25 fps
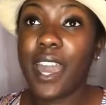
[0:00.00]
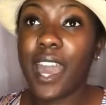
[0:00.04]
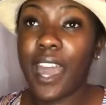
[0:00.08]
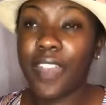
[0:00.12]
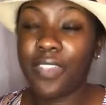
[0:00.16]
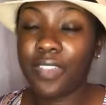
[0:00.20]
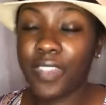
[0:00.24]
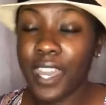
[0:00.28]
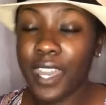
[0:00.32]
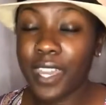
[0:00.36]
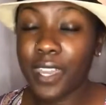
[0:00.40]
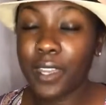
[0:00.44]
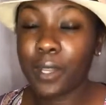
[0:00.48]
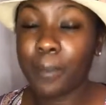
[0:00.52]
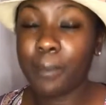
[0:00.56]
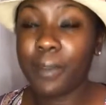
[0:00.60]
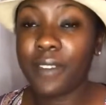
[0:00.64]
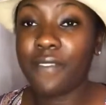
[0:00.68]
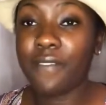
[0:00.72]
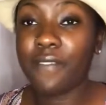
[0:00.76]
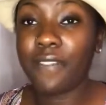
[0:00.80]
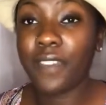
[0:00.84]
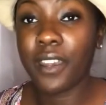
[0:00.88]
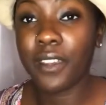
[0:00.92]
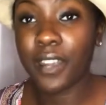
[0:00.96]
I think it'll
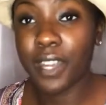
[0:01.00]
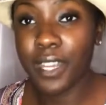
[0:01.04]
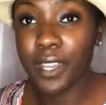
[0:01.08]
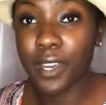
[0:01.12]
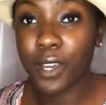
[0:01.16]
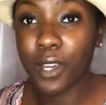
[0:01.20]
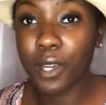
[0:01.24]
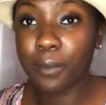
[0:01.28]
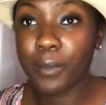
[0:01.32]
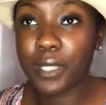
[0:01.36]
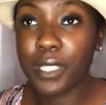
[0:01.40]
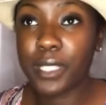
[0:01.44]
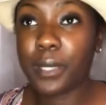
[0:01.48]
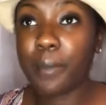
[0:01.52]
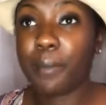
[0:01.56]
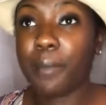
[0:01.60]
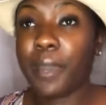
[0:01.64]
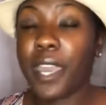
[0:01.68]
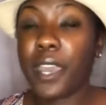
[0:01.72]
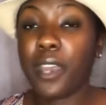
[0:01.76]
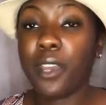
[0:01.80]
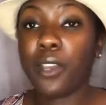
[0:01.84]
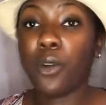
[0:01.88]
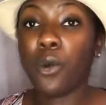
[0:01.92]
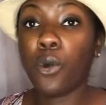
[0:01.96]
be very dope to
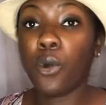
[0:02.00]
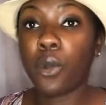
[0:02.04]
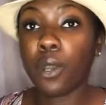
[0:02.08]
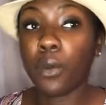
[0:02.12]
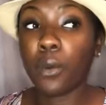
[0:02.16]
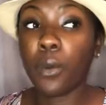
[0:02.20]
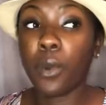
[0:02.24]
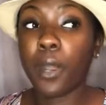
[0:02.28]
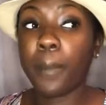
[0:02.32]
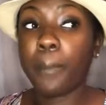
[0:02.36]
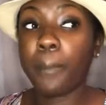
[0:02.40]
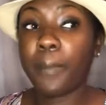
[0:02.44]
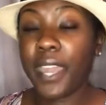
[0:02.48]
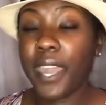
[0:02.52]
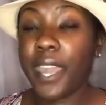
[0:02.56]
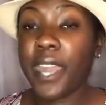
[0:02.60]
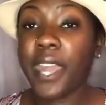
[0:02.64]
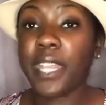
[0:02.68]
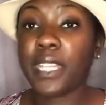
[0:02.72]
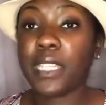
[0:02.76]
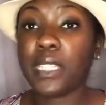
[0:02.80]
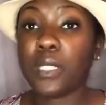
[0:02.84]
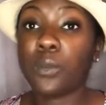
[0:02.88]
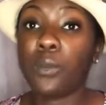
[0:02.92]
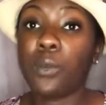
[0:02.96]
pair corduroy
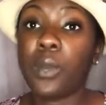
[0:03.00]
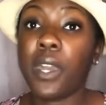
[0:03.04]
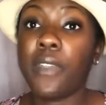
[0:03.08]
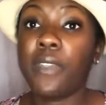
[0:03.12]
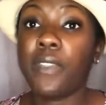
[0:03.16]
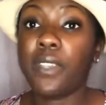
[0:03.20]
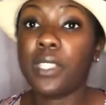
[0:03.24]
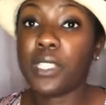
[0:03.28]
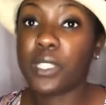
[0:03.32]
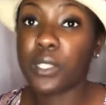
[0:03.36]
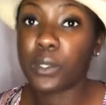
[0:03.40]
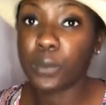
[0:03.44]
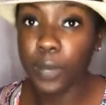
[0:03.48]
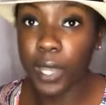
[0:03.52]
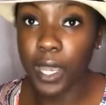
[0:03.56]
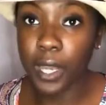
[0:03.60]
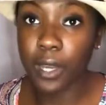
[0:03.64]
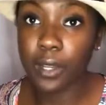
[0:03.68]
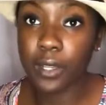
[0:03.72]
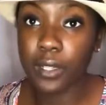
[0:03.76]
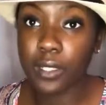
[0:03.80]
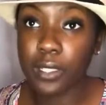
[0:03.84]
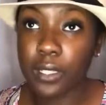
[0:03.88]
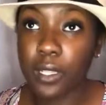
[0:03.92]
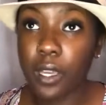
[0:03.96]
pants with
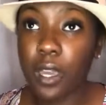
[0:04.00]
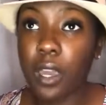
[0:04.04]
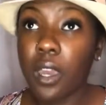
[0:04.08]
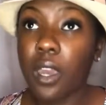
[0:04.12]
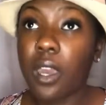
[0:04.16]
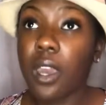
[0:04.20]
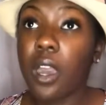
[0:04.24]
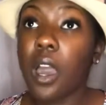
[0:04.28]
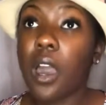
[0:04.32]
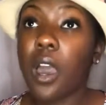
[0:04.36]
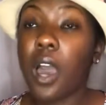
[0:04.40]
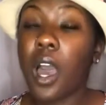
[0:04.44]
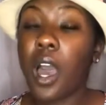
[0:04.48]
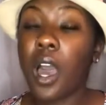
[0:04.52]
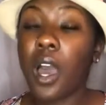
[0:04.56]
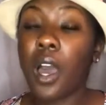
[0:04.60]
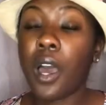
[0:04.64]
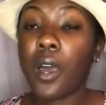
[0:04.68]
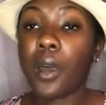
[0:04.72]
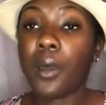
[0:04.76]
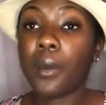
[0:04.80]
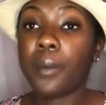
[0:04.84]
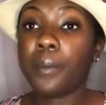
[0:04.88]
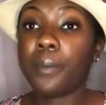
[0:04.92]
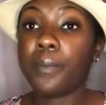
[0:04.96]
sweaters.
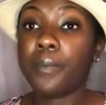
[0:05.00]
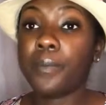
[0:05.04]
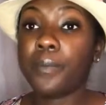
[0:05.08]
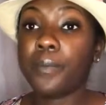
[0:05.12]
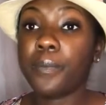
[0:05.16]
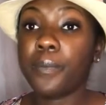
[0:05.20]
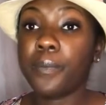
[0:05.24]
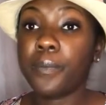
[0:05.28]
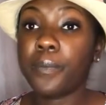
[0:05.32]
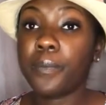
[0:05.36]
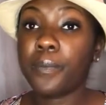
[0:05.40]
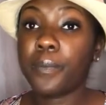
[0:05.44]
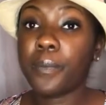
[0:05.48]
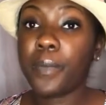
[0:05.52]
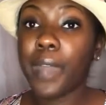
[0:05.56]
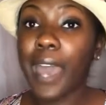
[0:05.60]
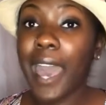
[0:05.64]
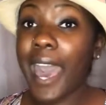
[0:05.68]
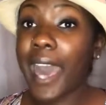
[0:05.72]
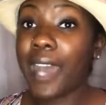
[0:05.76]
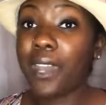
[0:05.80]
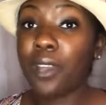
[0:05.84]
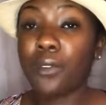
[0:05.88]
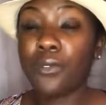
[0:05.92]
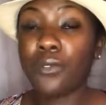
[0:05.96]

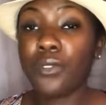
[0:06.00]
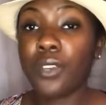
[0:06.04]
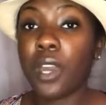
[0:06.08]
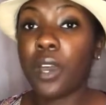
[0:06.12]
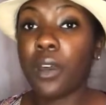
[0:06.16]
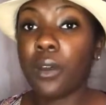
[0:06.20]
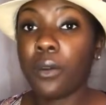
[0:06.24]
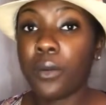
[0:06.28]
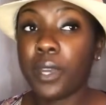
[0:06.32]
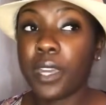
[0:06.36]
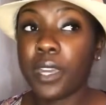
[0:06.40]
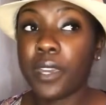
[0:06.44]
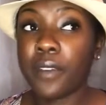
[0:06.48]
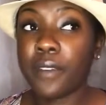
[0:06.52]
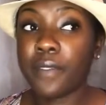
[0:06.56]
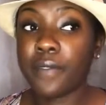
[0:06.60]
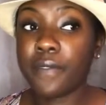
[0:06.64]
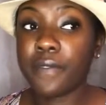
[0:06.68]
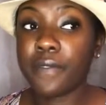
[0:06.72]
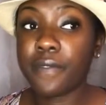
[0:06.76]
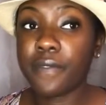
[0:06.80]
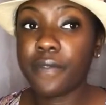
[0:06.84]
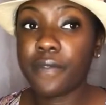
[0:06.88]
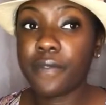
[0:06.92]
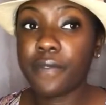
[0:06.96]
I don't know if
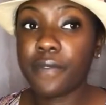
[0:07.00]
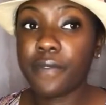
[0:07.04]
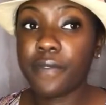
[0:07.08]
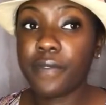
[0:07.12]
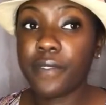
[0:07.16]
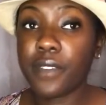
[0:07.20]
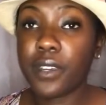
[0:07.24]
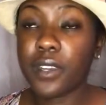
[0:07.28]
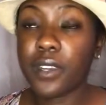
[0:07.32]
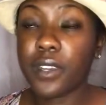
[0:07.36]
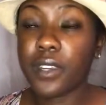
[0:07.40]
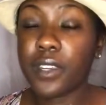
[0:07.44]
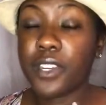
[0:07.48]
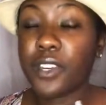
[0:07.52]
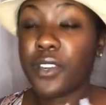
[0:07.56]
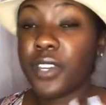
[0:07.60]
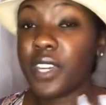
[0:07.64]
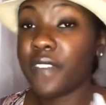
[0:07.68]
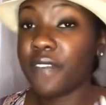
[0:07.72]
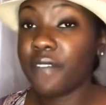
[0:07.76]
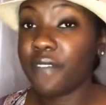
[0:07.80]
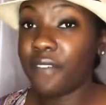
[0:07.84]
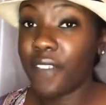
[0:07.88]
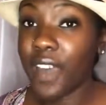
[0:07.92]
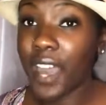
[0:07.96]
you
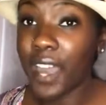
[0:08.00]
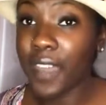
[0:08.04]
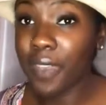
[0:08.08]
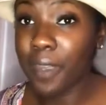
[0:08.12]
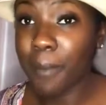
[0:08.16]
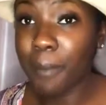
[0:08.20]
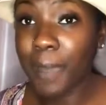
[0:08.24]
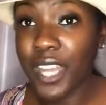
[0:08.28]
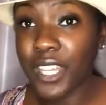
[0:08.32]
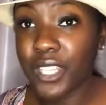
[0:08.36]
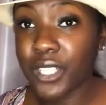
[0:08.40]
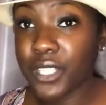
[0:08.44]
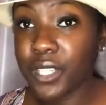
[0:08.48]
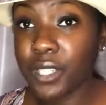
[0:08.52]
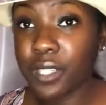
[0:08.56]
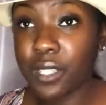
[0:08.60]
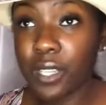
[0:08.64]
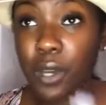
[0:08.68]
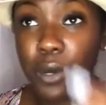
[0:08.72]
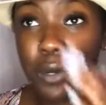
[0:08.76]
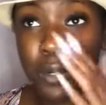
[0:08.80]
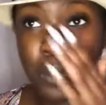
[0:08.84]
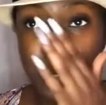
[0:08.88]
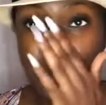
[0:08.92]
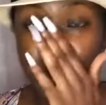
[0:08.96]
can find them at your
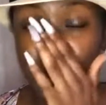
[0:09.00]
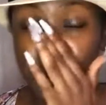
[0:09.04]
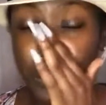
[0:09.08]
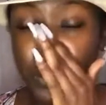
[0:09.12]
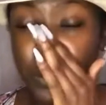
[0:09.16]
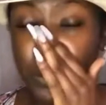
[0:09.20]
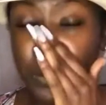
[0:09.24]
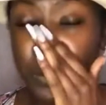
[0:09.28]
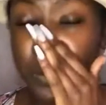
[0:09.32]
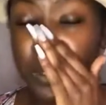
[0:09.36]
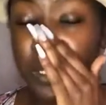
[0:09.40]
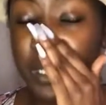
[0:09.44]
local